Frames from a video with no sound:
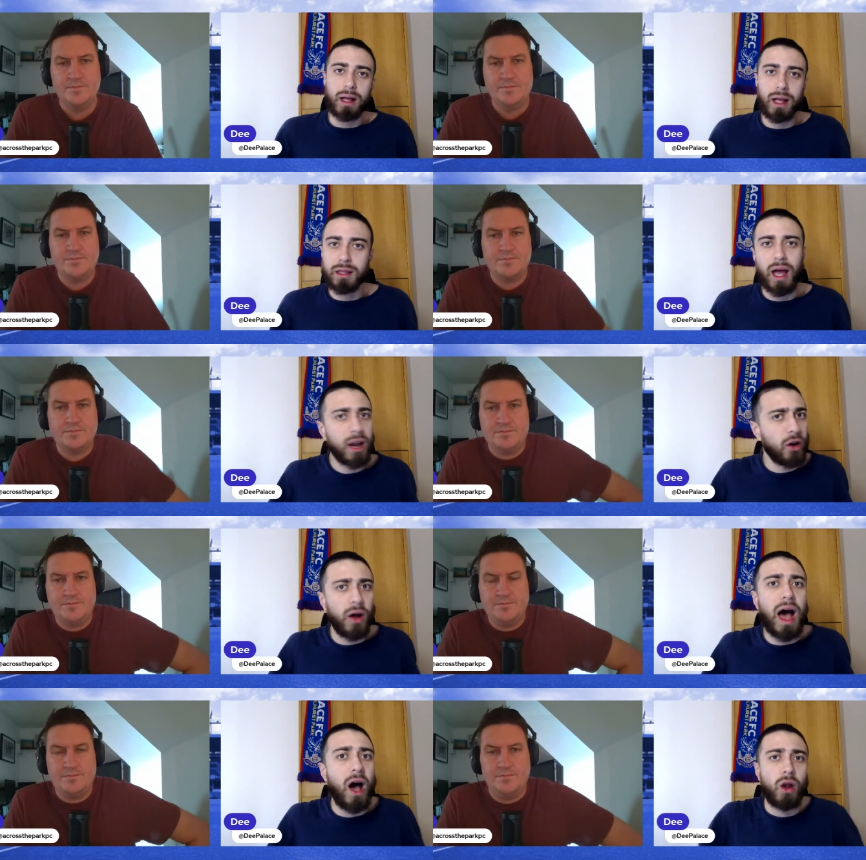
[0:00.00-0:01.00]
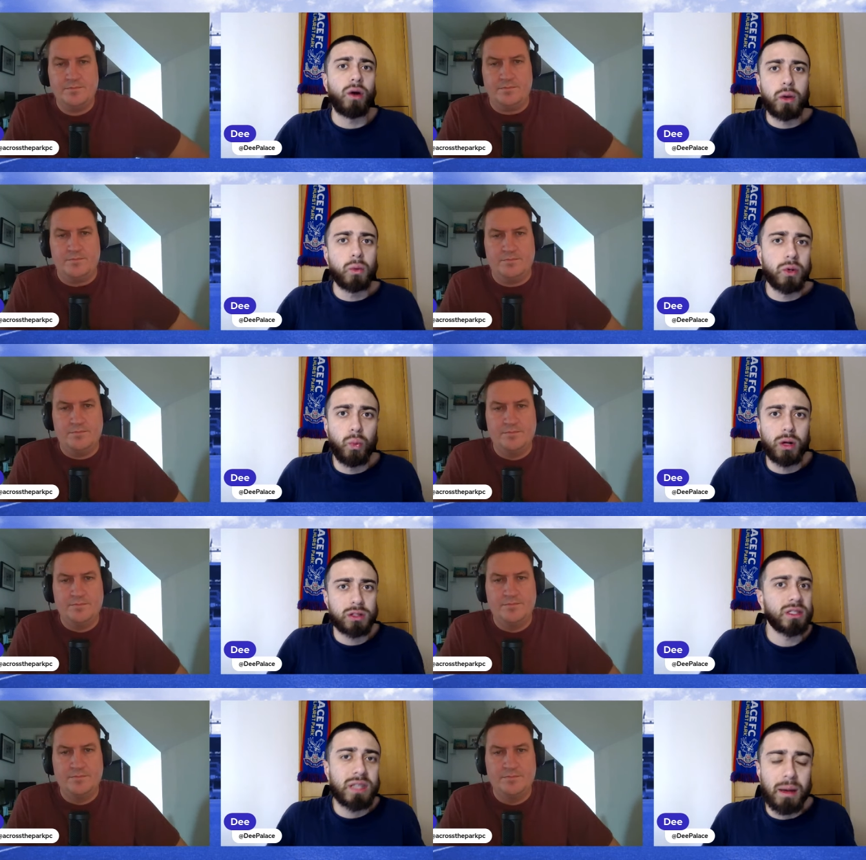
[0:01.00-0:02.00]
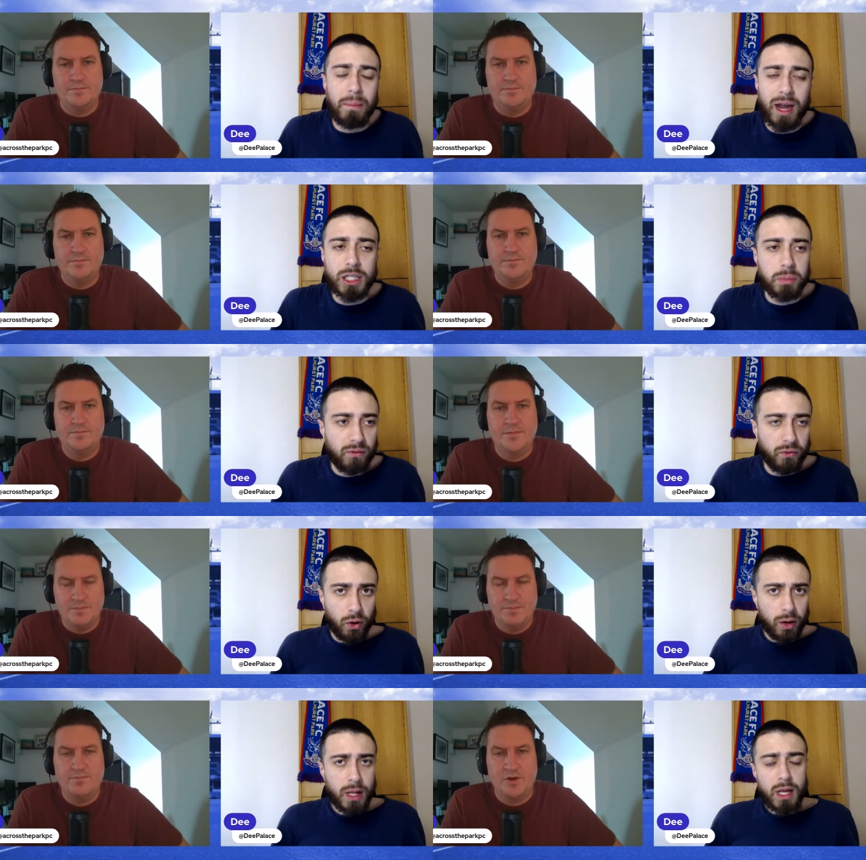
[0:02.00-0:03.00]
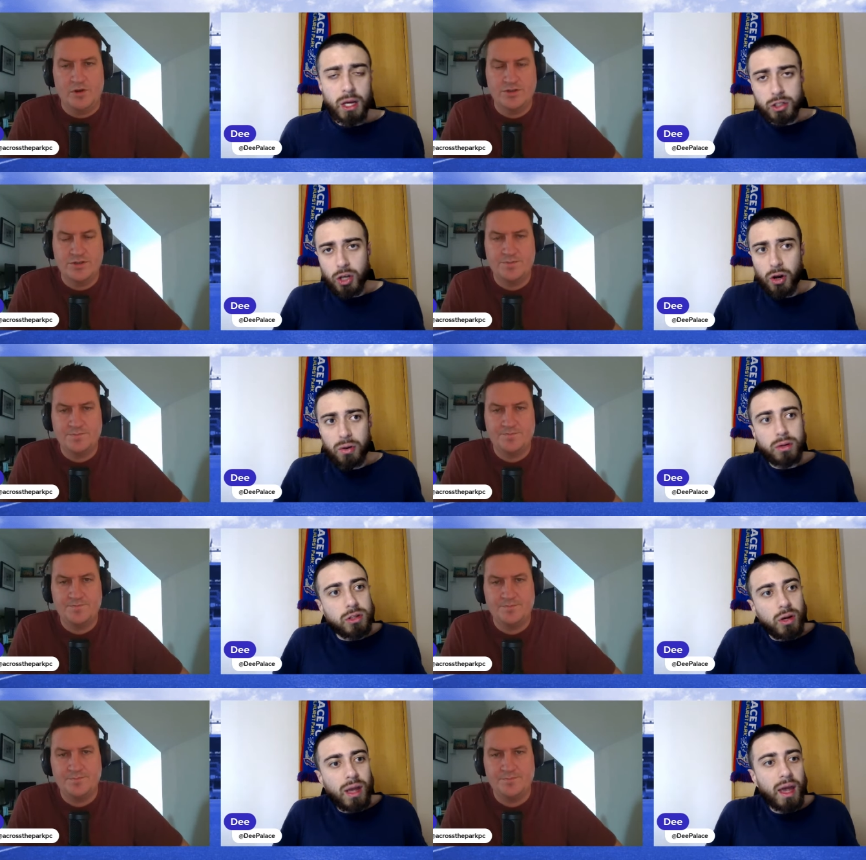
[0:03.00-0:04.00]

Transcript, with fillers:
Speaker 1: I, I, don't know how long he would want to stay in management for. So, so yeah,